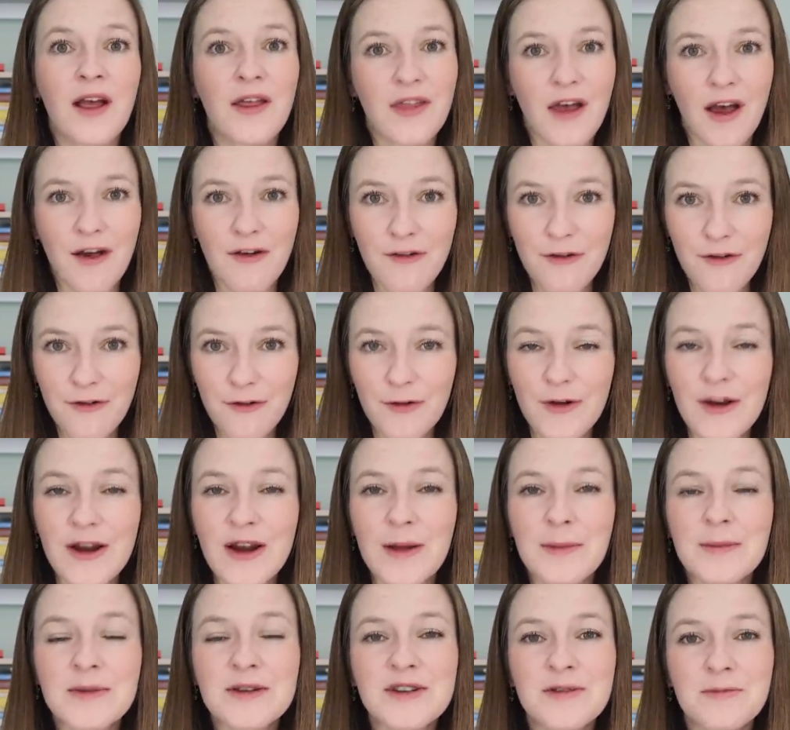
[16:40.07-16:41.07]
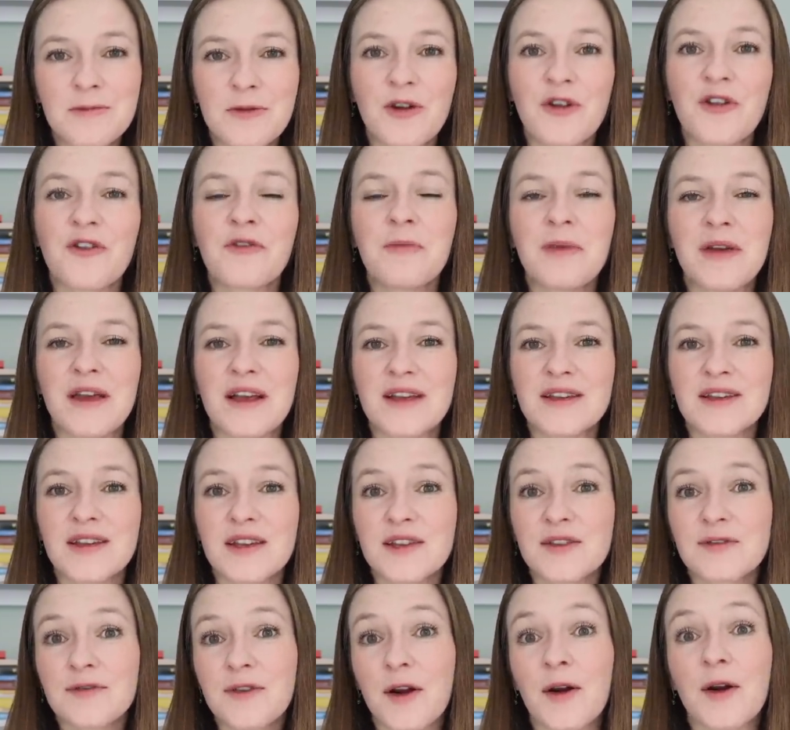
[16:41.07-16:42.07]
That freedom to move piece
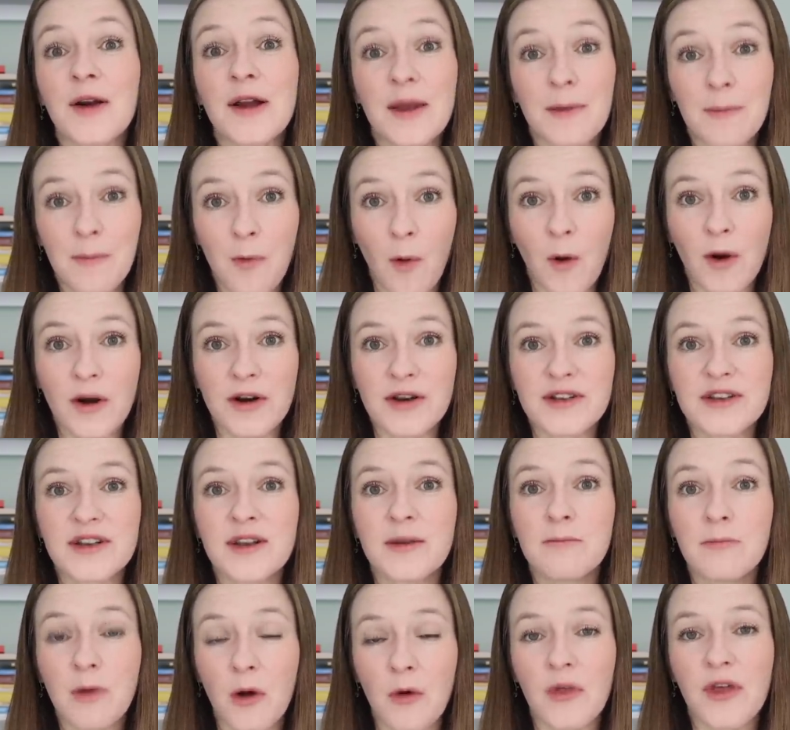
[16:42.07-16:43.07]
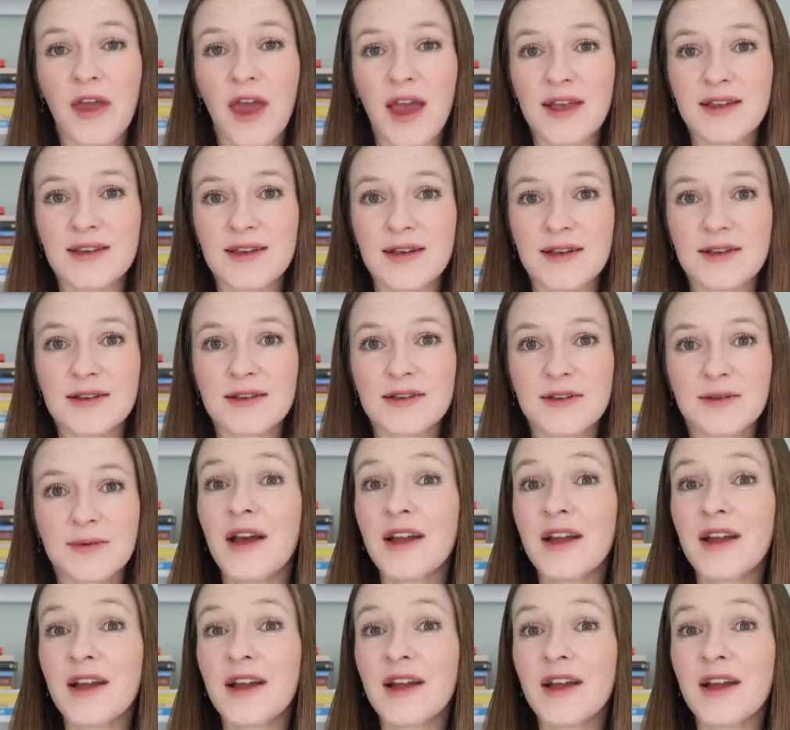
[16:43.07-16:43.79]
is very important in both cases.